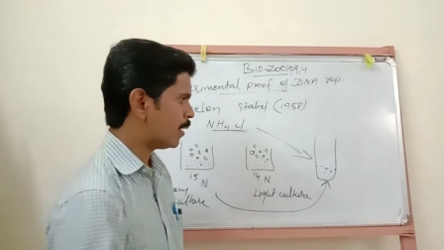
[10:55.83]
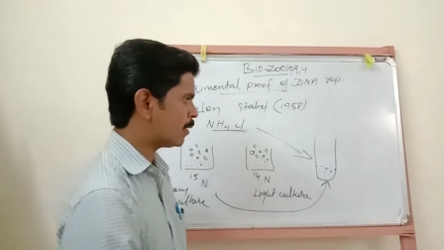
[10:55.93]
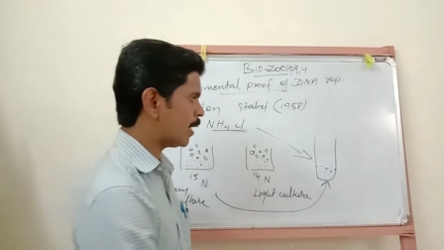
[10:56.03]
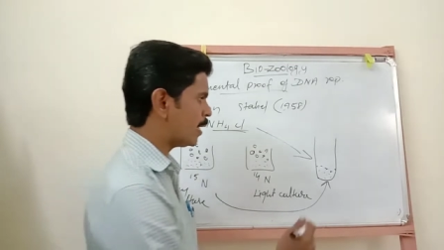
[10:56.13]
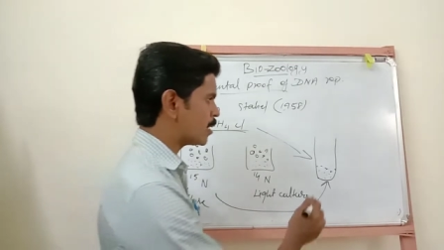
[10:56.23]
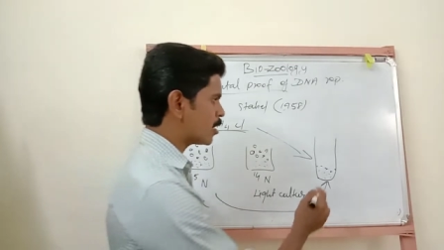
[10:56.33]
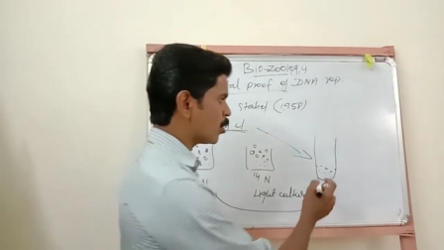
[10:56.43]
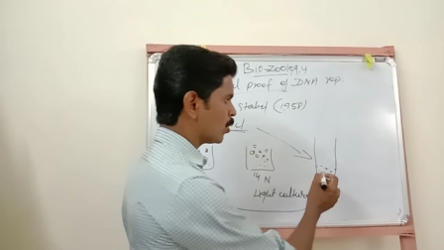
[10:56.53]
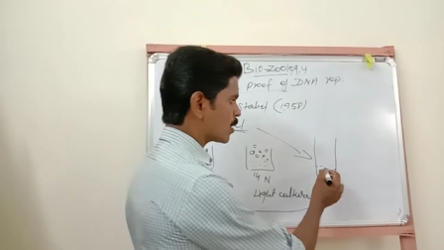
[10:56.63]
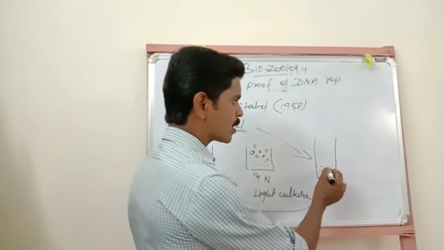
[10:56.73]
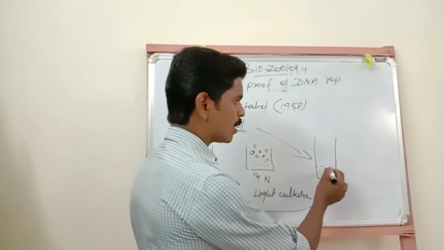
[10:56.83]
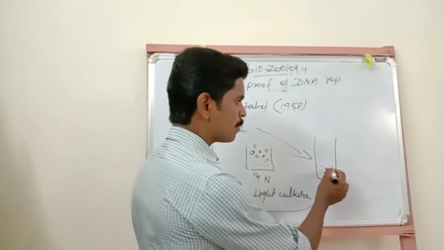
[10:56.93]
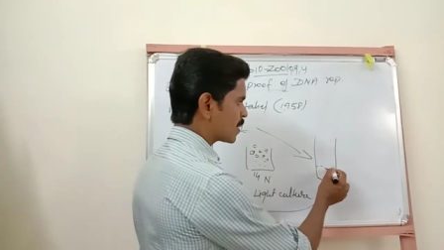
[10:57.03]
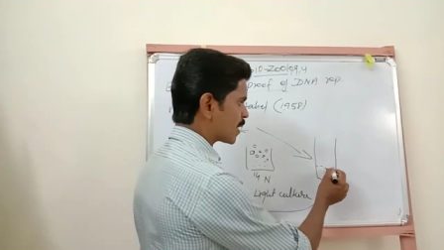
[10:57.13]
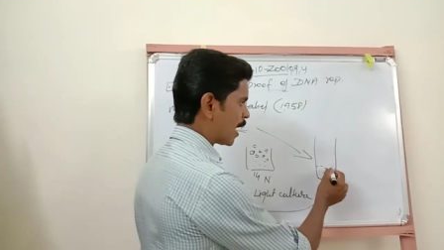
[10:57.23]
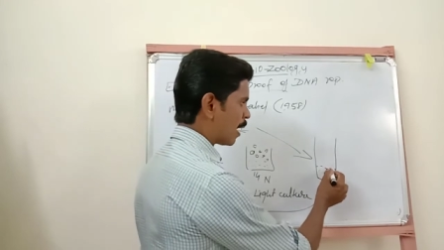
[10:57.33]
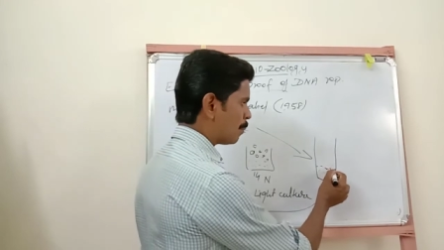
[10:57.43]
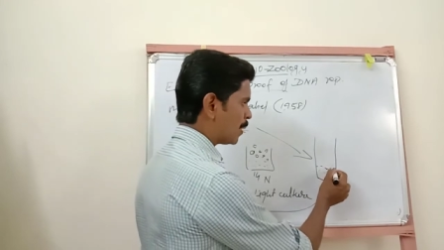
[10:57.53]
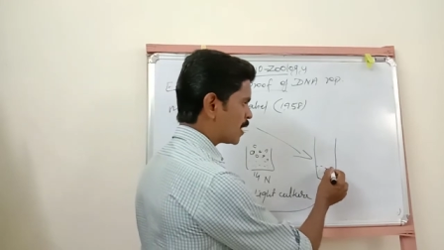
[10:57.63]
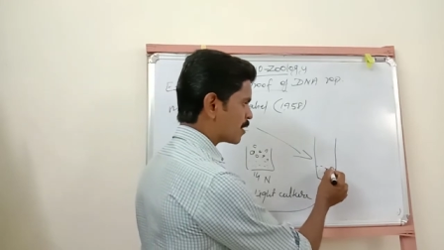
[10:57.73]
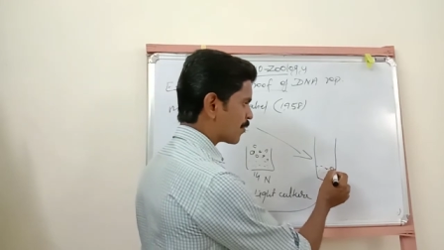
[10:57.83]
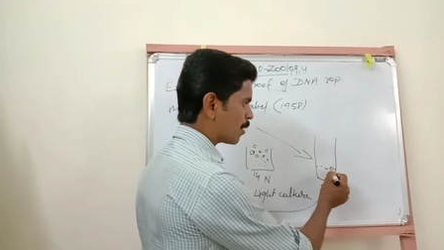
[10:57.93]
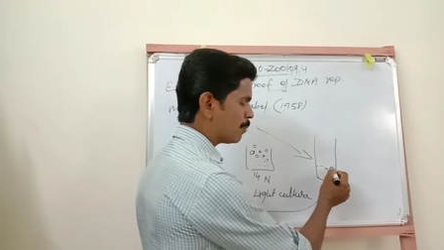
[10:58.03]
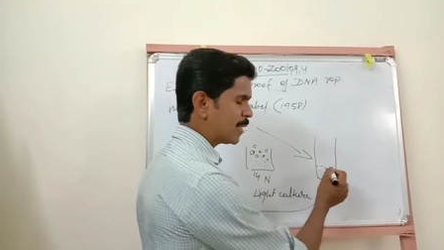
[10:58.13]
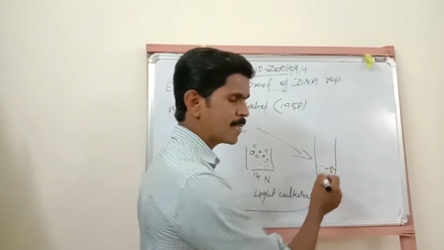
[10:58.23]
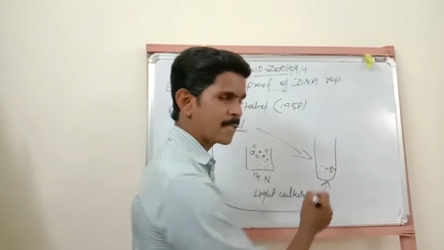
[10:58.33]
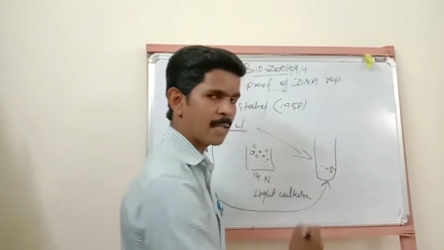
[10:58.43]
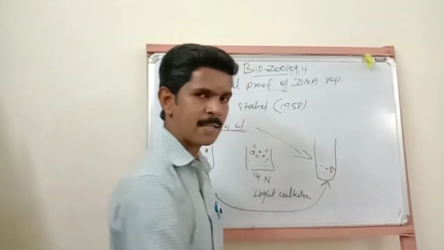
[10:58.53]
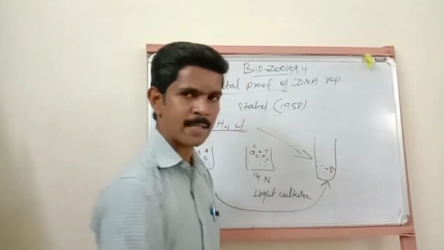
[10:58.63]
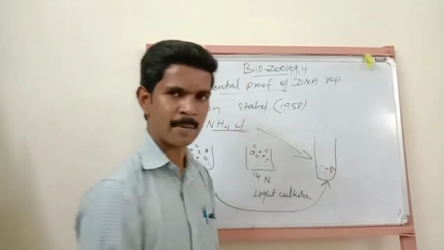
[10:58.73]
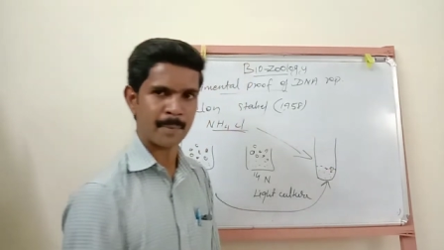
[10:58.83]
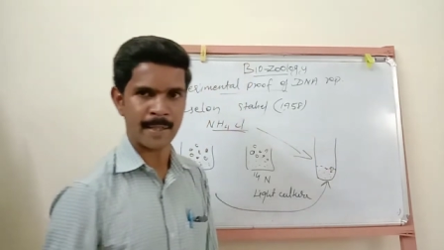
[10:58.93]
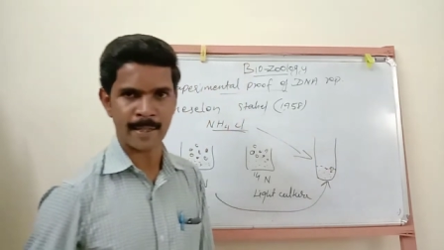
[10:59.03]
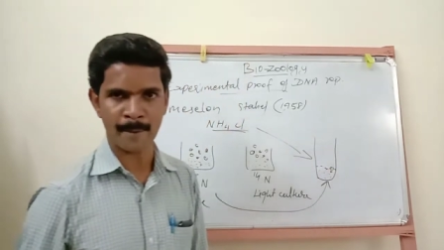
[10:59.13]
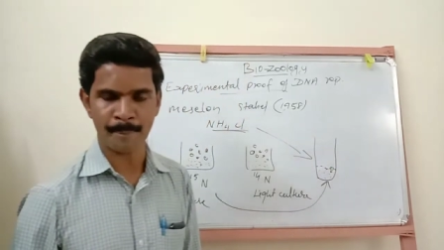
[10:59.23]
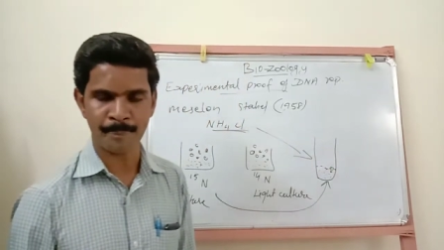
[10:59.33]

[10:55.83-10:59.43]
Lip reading: they took some samples from this culture medium.